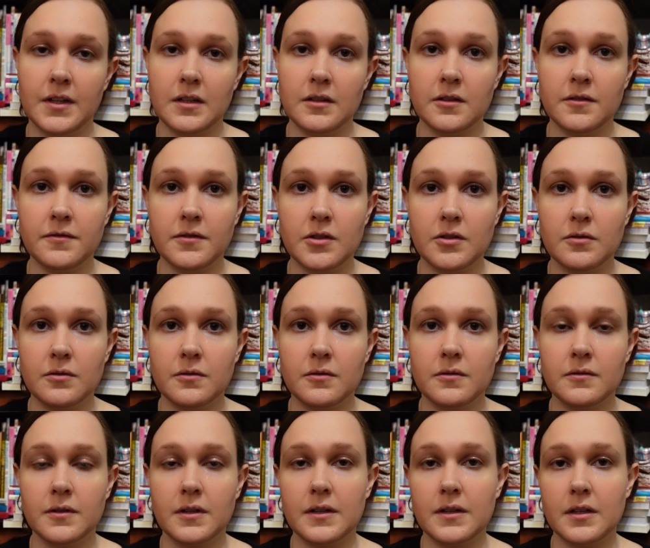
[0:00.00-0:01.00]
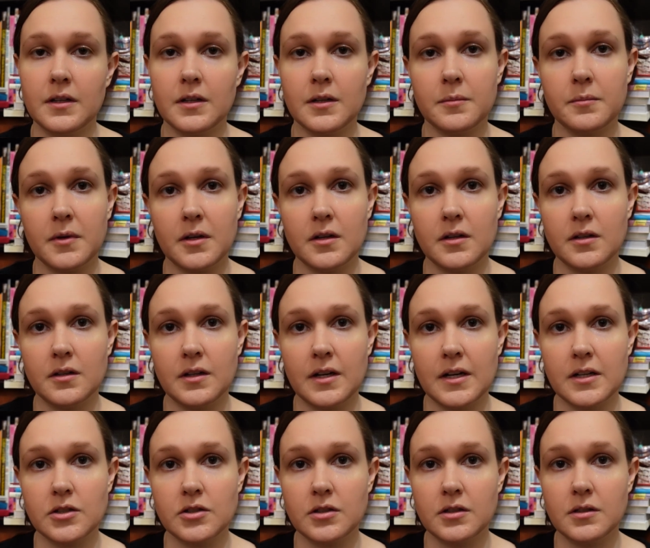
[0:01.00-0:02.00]
love you. I think I'm gonna
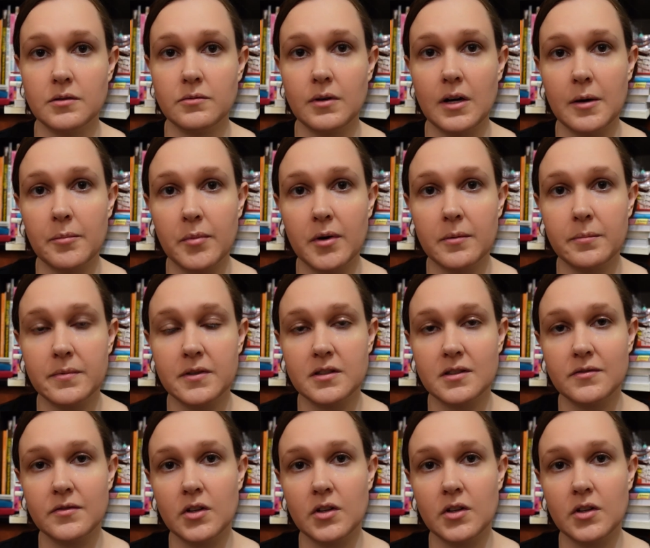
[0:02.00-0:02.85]
actually wrap up this